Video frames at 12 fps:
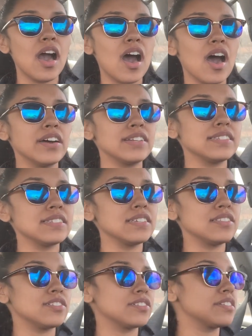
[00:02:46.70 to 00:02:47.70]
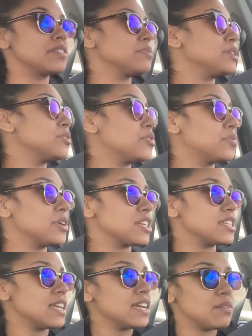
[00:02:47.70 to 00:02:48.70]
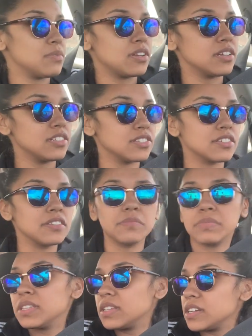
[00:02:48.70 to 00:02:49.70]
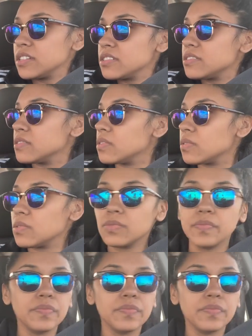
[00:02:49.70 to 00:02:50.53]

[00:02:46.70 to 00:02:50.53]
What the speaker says: honestly there's gonna be no work today. I'm literally just gonna be there, so